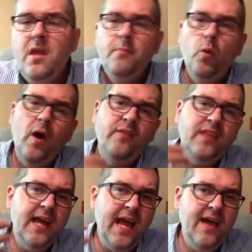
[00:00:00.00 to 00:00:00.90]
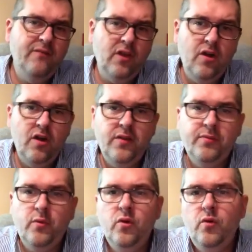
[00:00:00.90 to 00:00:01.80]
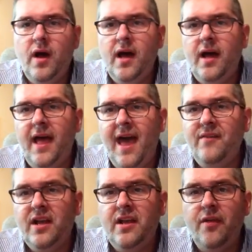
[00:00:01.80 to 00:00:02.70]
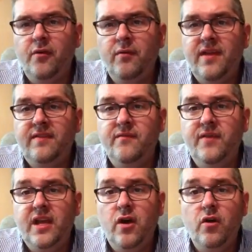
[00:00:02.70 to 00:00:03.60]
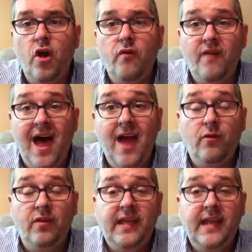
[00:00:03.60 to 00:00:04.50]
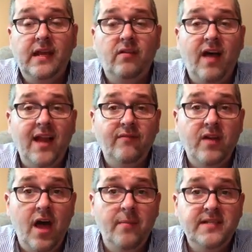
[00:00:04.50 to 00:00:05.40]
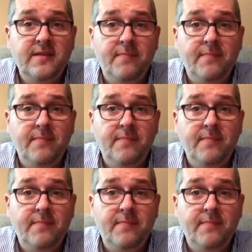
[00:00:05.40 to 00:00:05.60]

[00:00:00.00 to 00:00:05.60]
But one thing I have learned through having another recent video go viral and getting a lot of comments